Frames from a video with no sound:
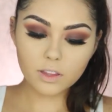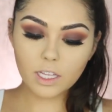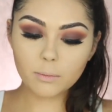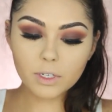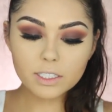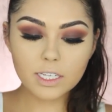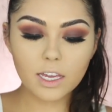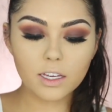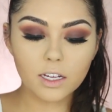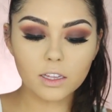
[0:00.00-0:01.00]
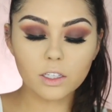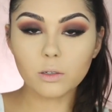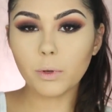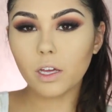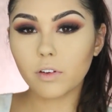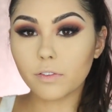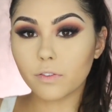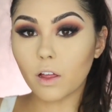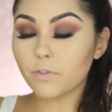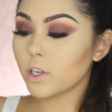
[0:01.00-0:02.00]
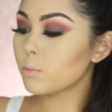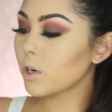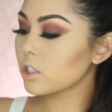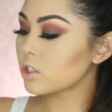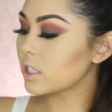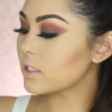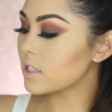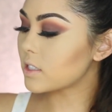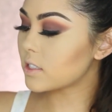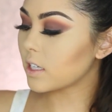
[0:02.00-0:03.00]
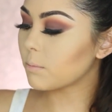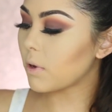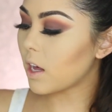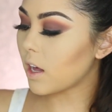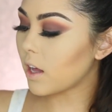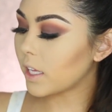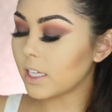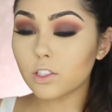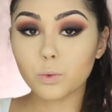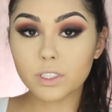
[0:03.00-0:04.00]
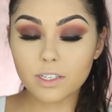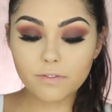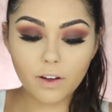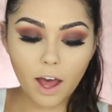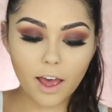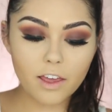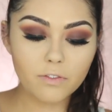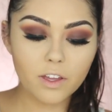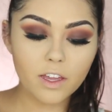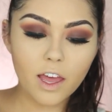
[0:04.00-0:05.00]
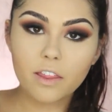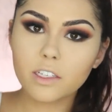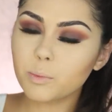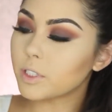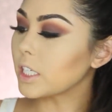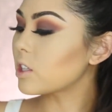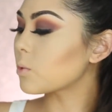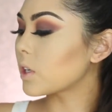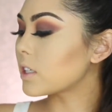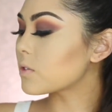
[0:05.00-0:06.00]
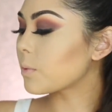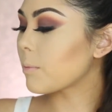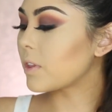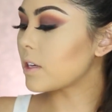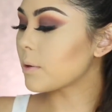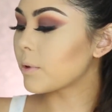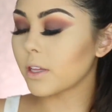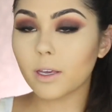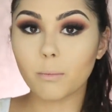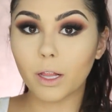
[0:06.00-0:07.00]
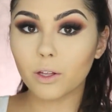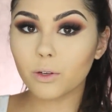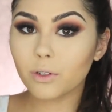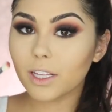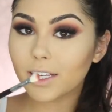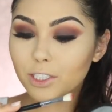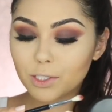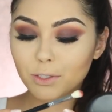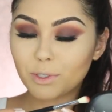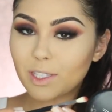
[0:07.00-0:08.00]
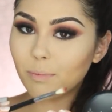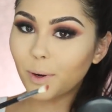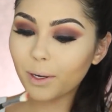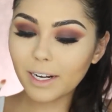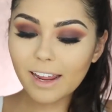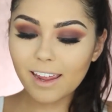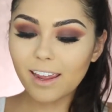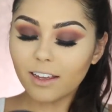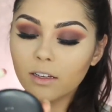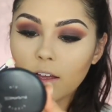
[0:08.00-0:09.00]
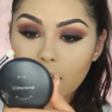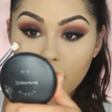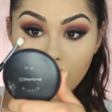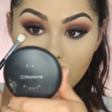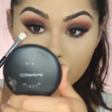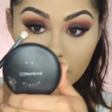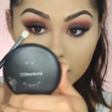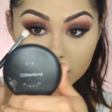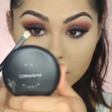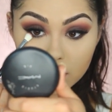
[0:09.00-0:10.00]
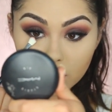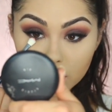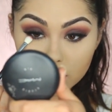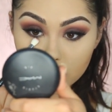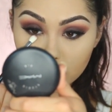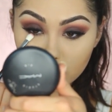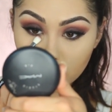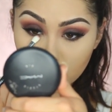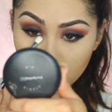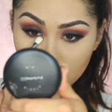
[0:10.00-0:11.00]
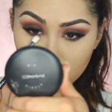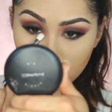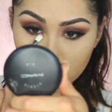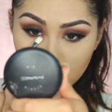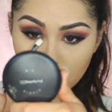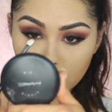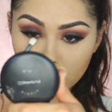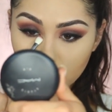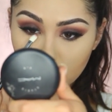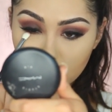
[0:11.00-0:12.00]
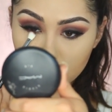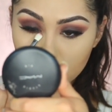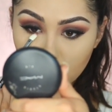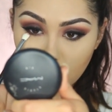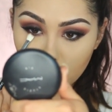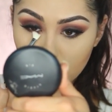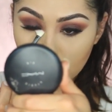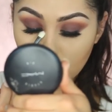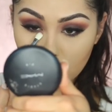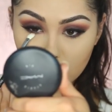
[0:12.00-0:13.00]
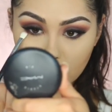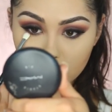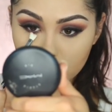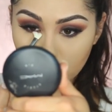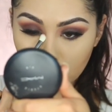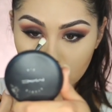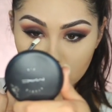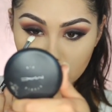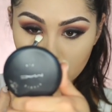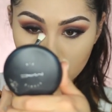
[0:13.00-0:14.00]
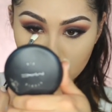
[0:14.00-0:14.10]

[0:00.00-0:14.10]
Then I'm going to take a little bit of a fluffier brush. This is Sigma E25, and this particular one is from the Camila Cabello collection, so it's sparkly. And I'm just going to run that underneath so that we get a nice blend.